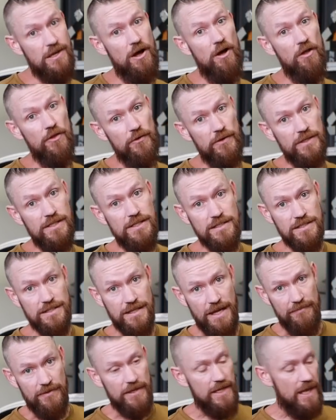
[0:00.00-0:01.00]
although it doesn't
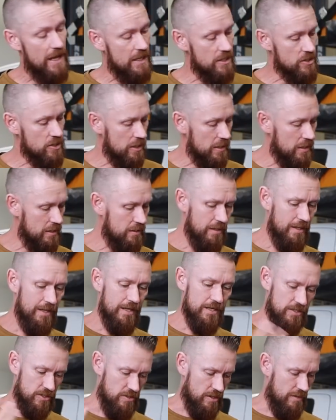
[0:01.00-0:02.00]
have a gauge on it,
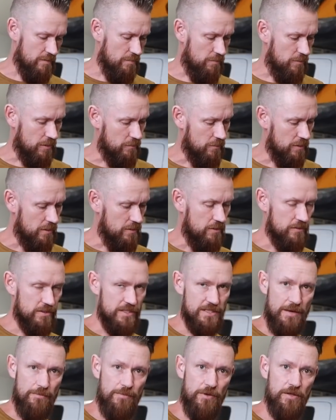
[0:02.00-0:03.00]
so you have to bring one of those
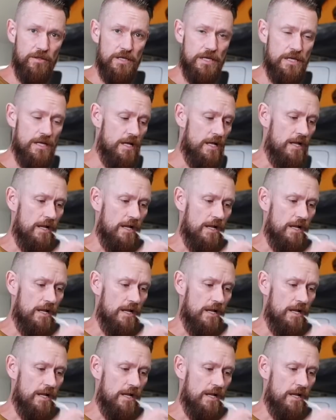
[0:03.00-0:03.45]
separately.